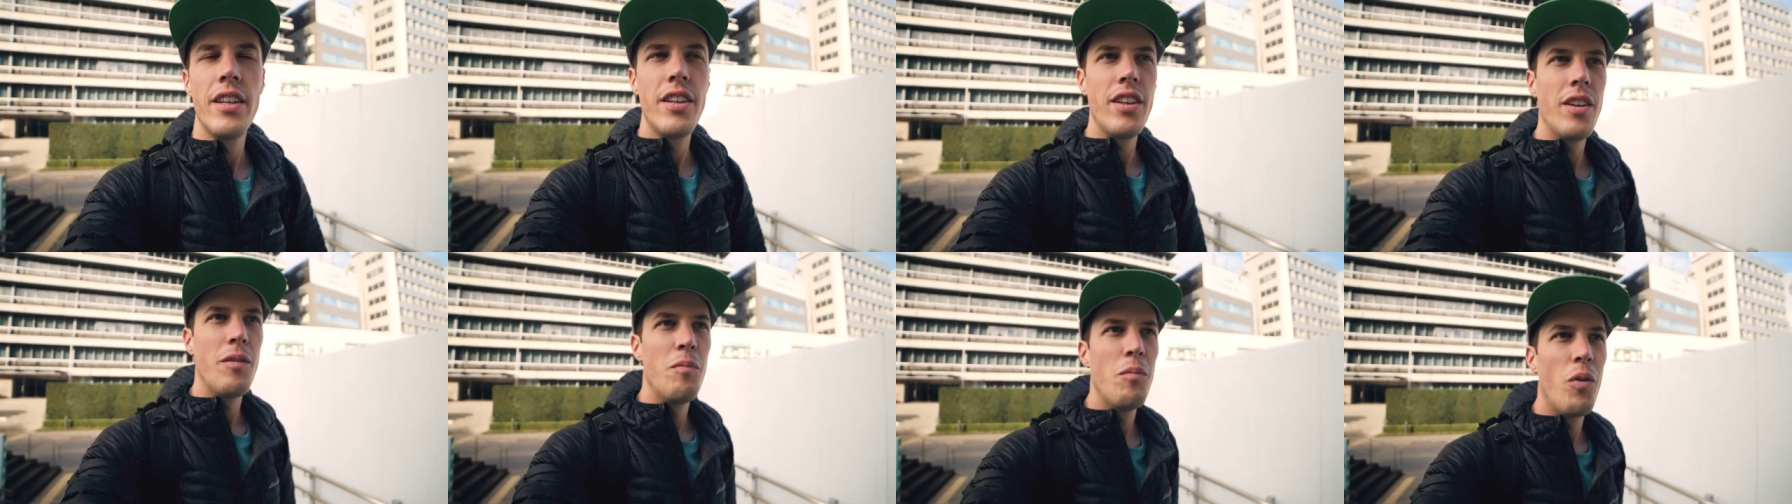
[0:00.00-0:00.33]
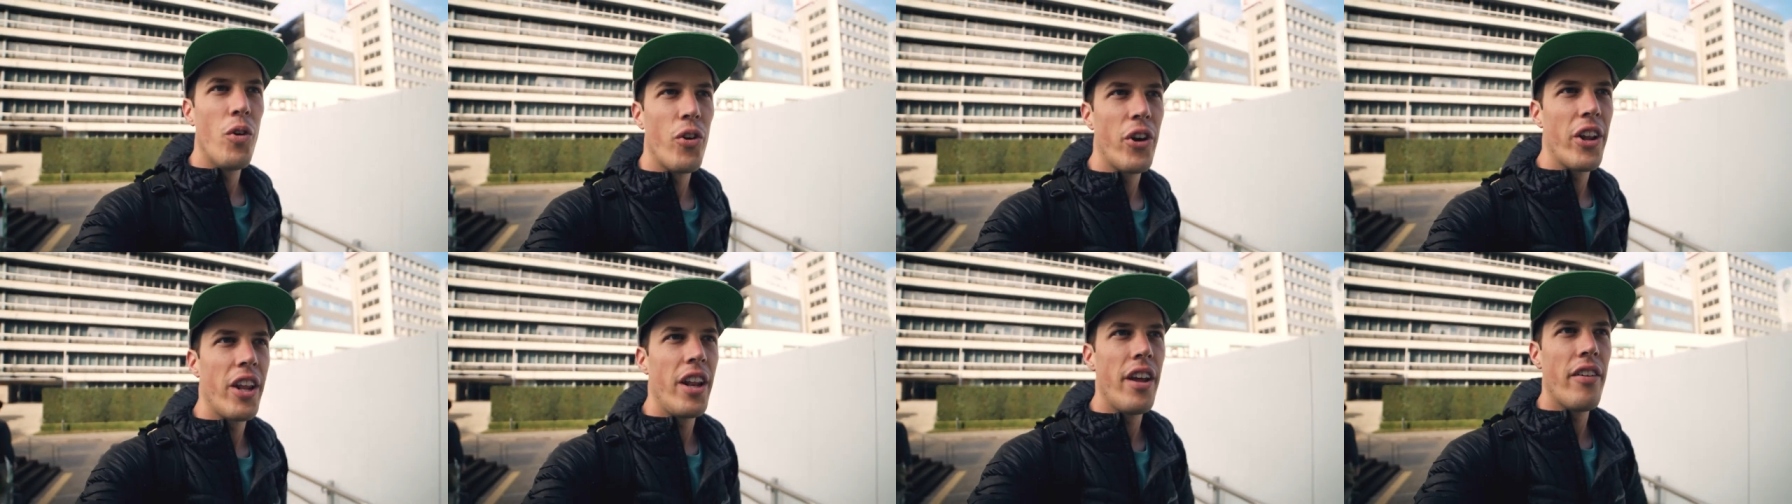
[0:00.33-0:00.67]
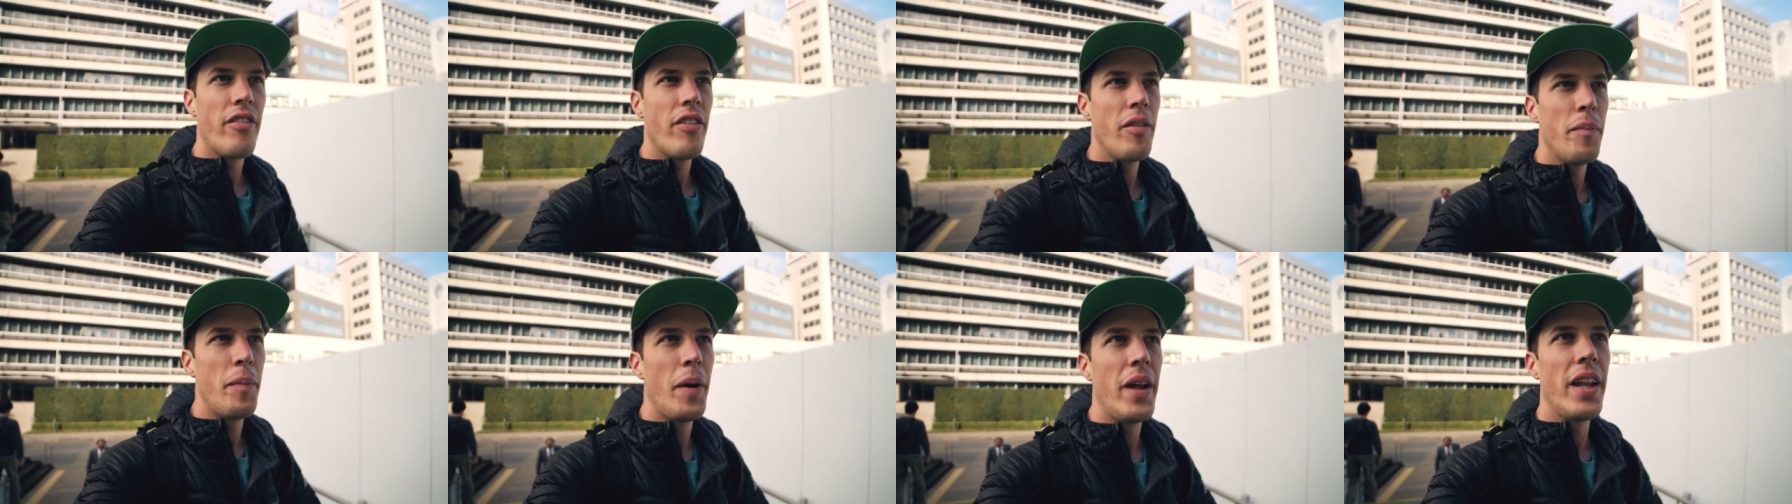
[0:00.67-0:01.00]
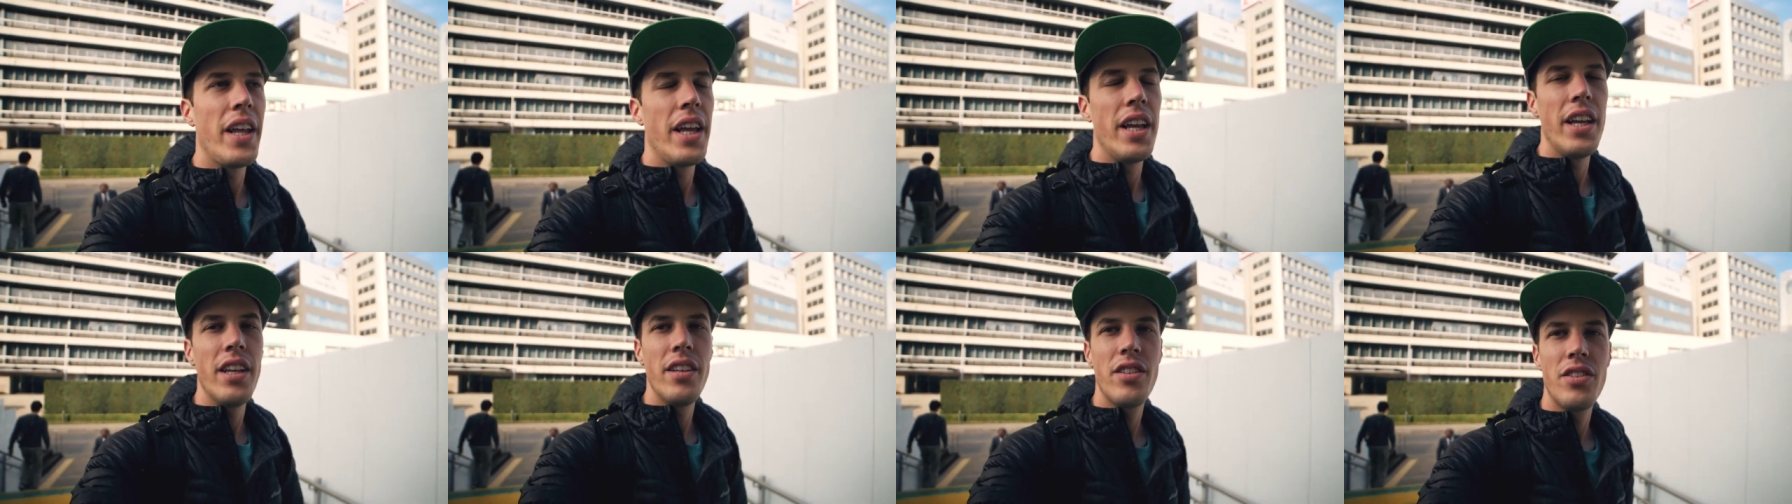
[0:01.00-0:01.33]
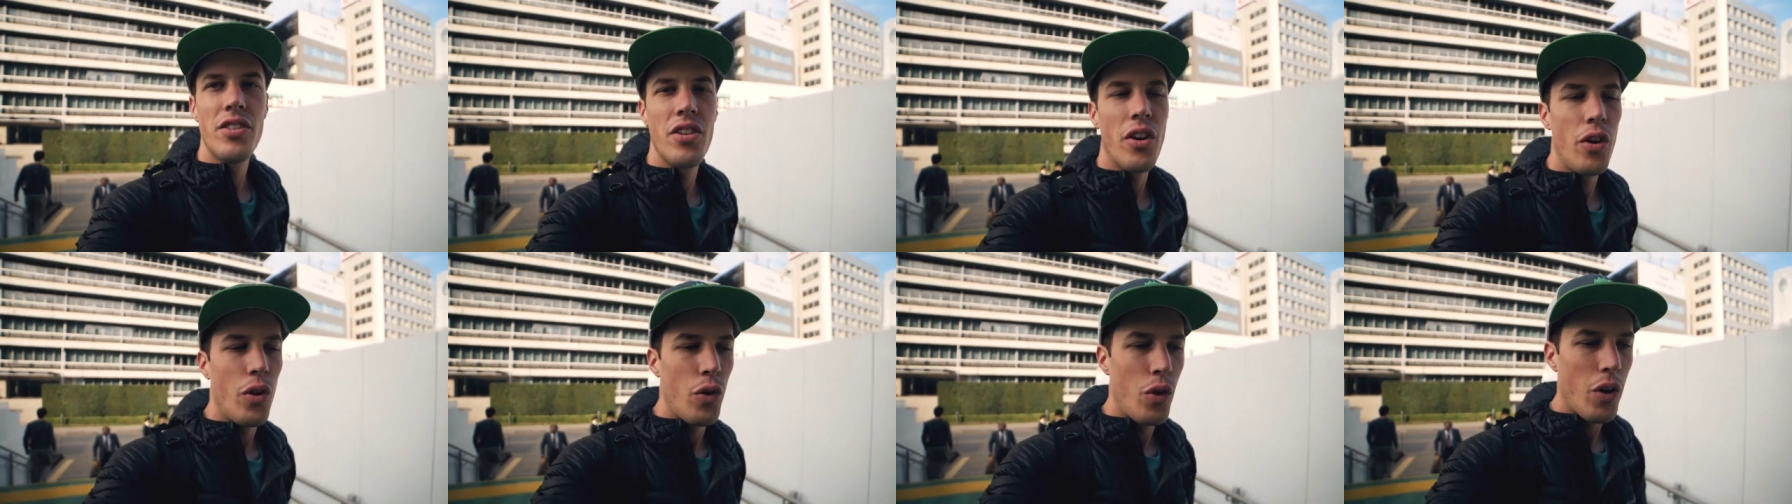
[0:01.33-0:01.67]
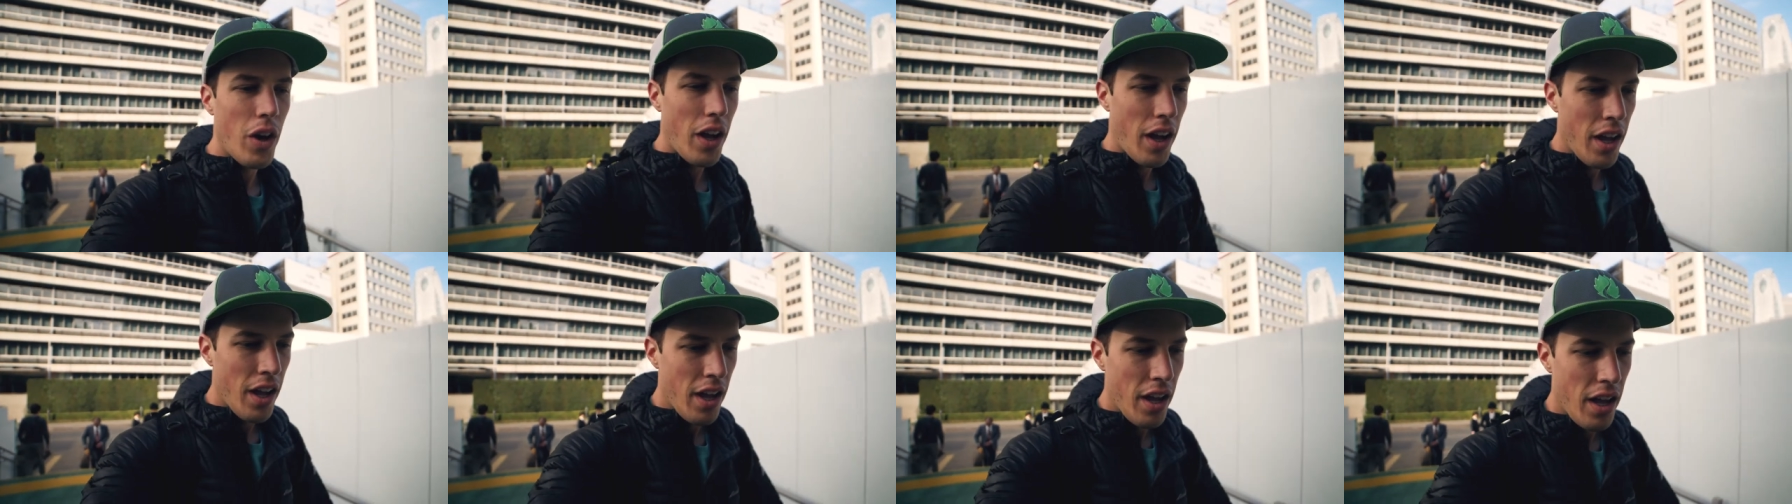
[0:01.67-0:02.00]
Good morning, everybody. So,